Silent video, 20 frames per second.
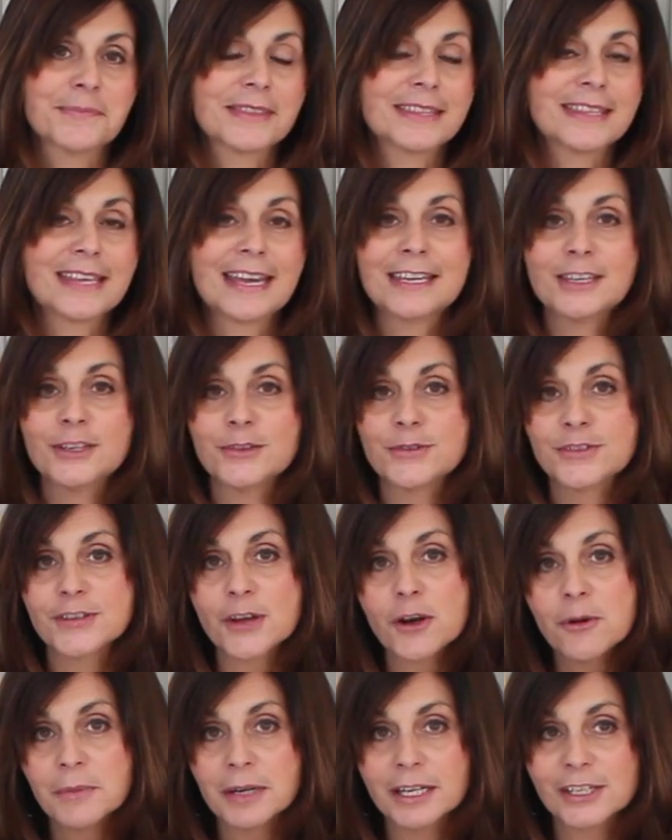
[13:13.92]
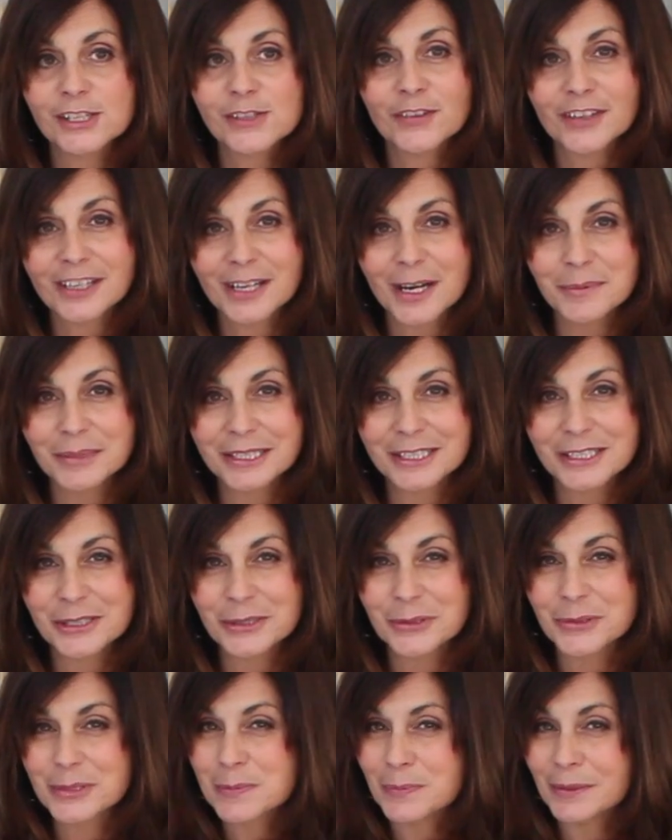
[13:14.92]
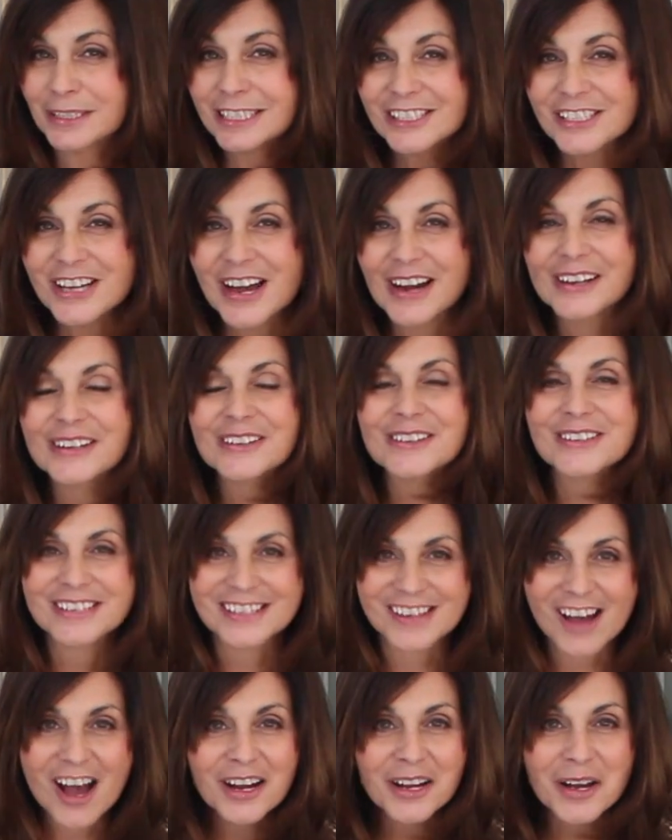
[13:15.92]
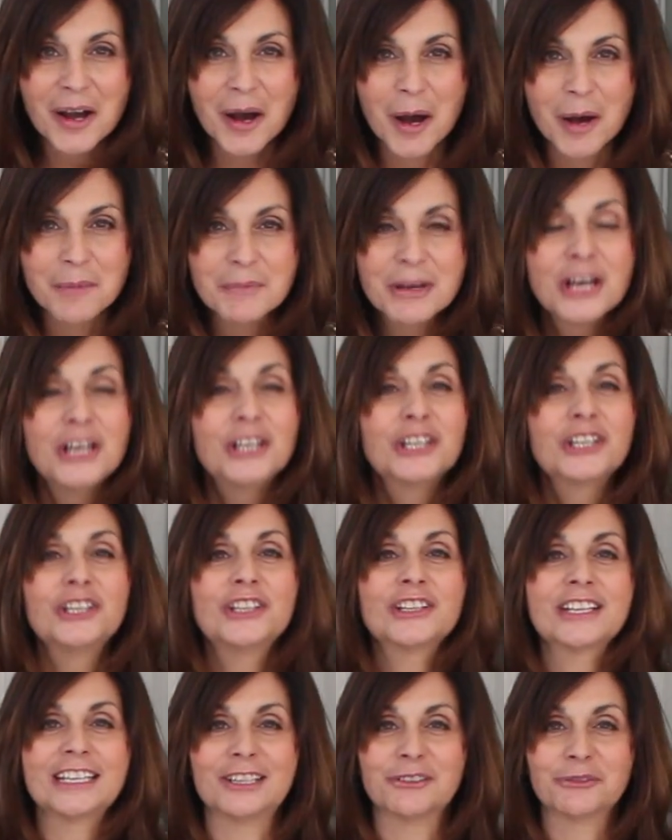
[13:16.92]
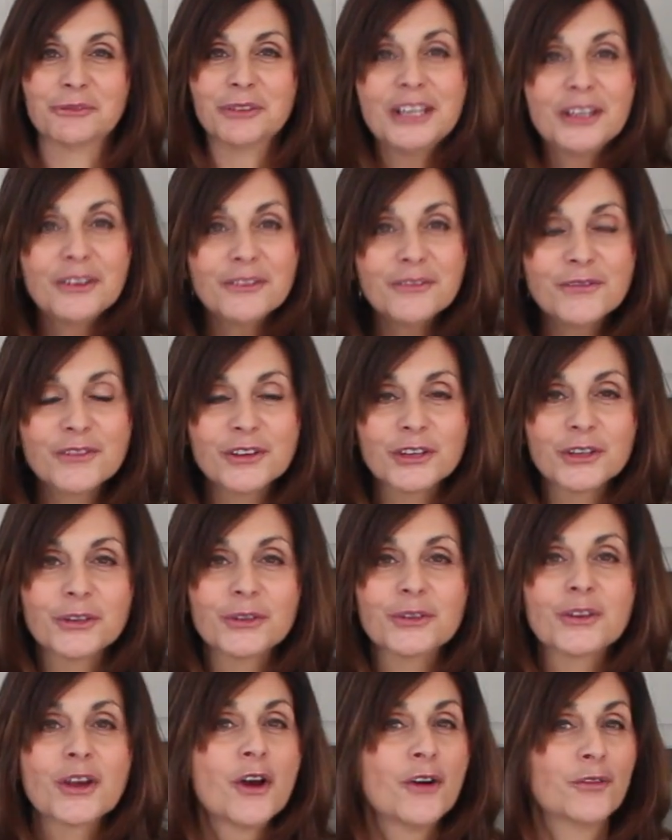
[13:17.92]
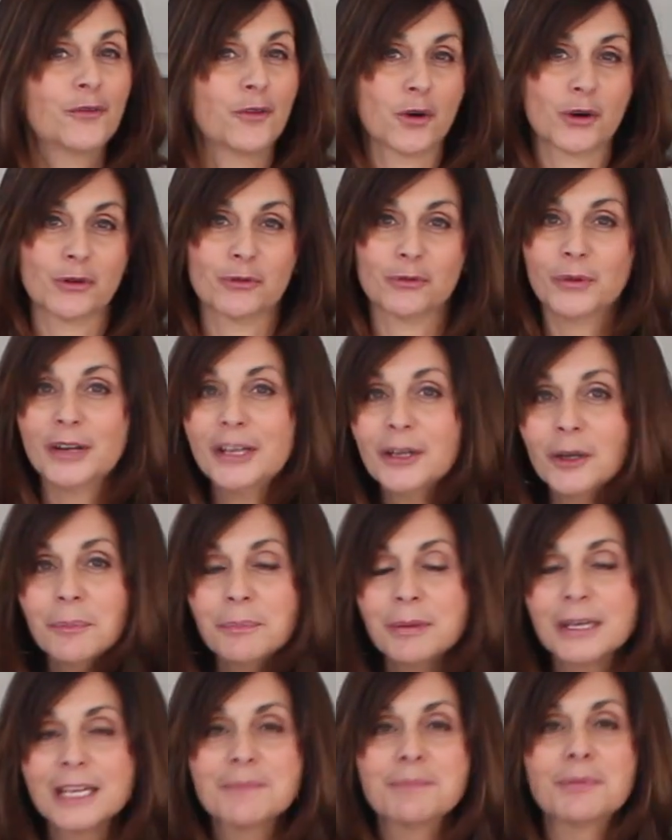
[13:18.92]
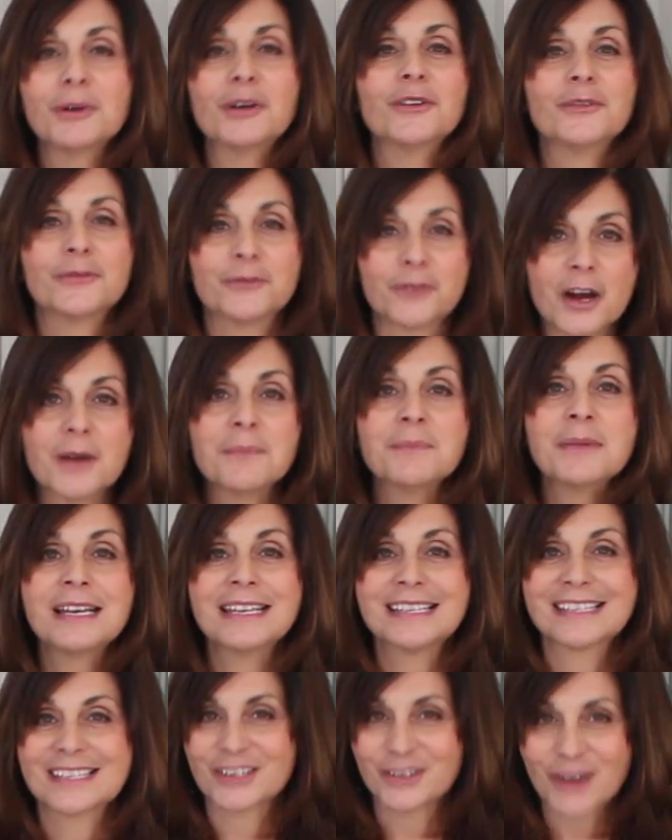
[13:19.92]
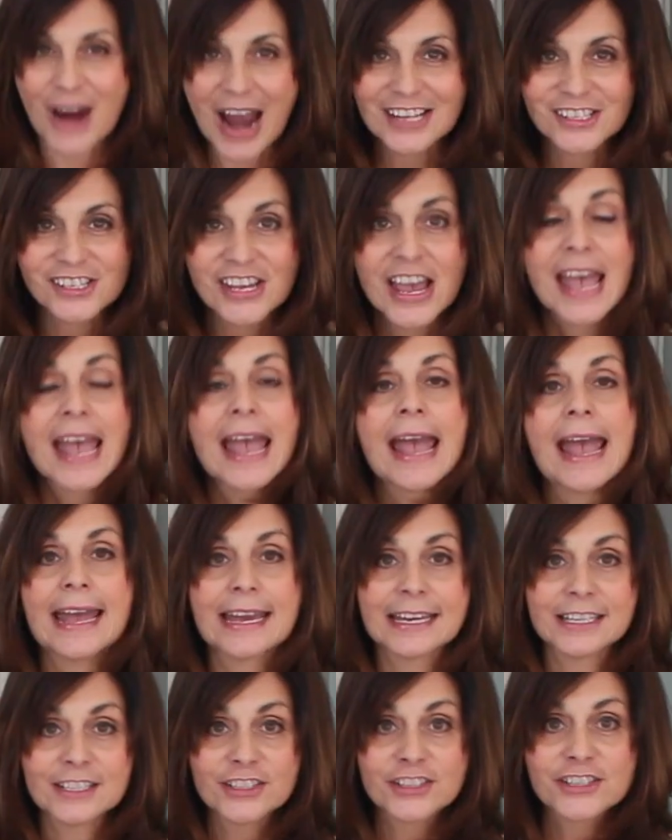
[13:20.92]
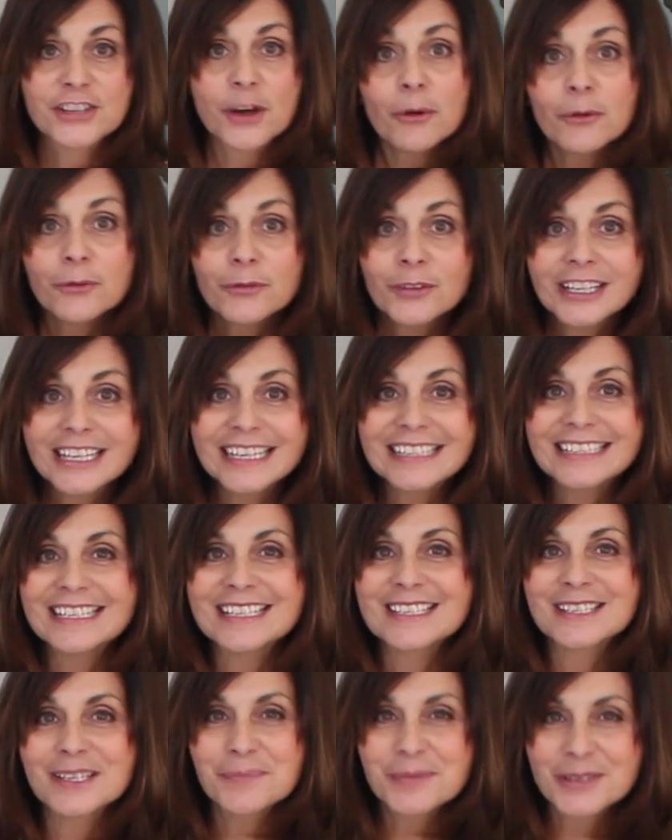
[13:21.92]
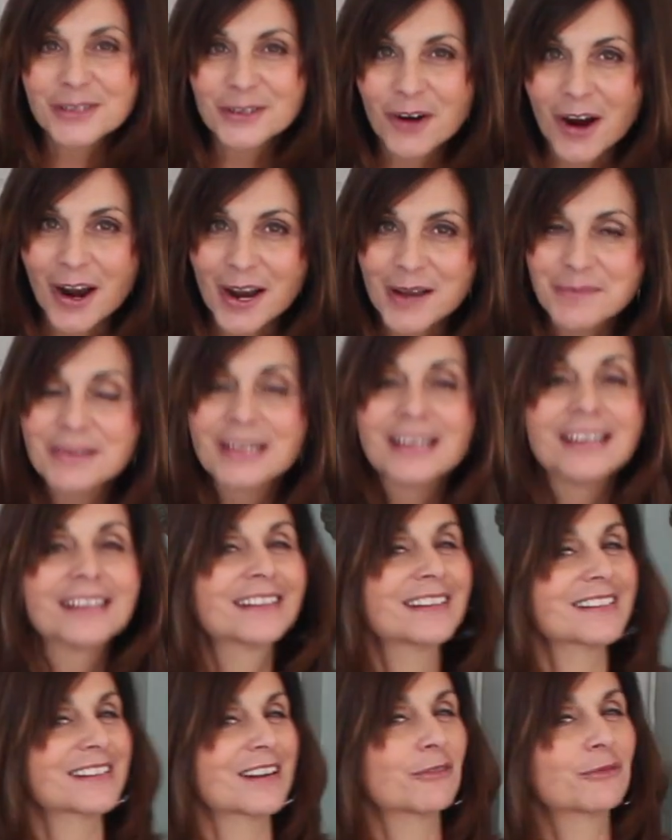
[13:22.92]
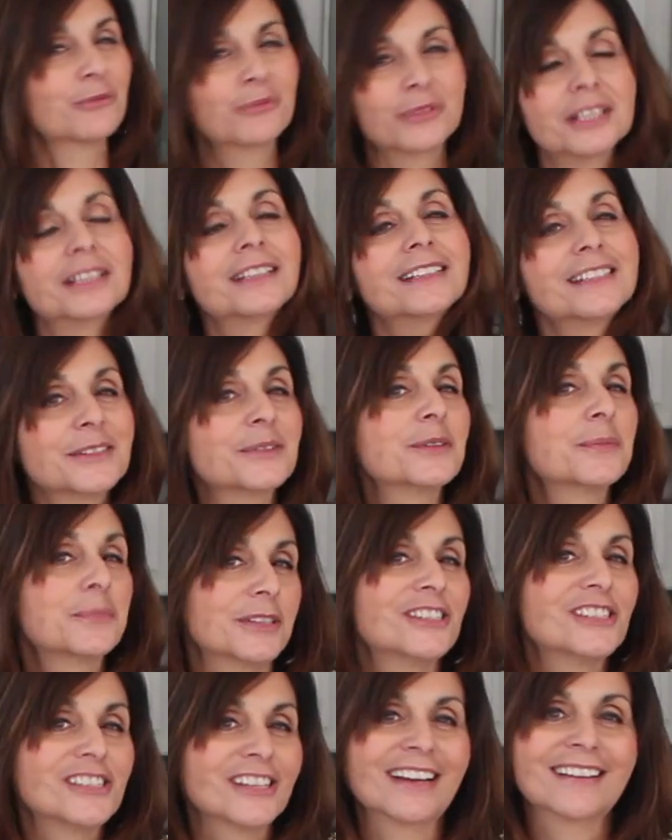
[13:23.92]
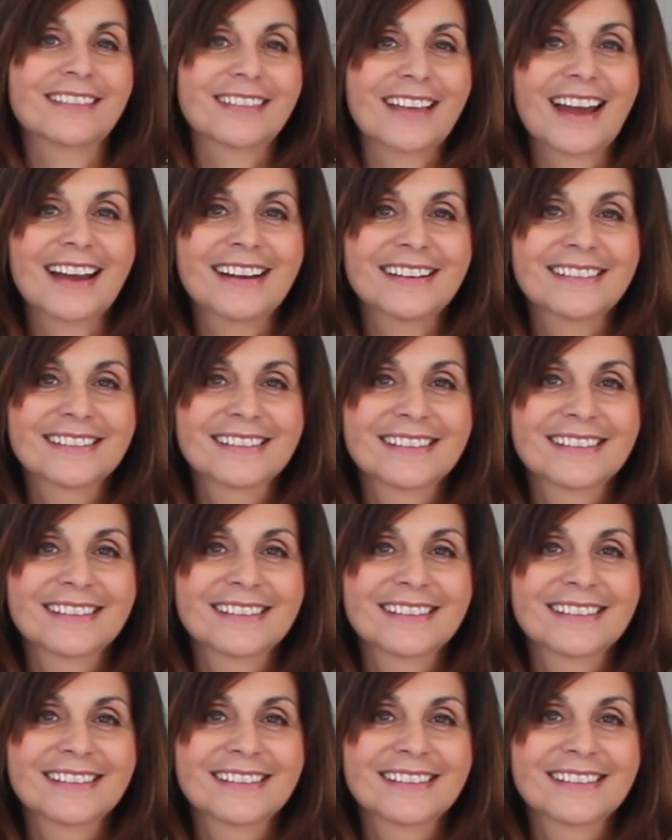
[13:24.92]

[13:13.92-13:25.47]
thank you so much for coming to SpinachTiger.com, cooking real food for real people from scratch. And don't forget to subscribe, because I really do appreciate that.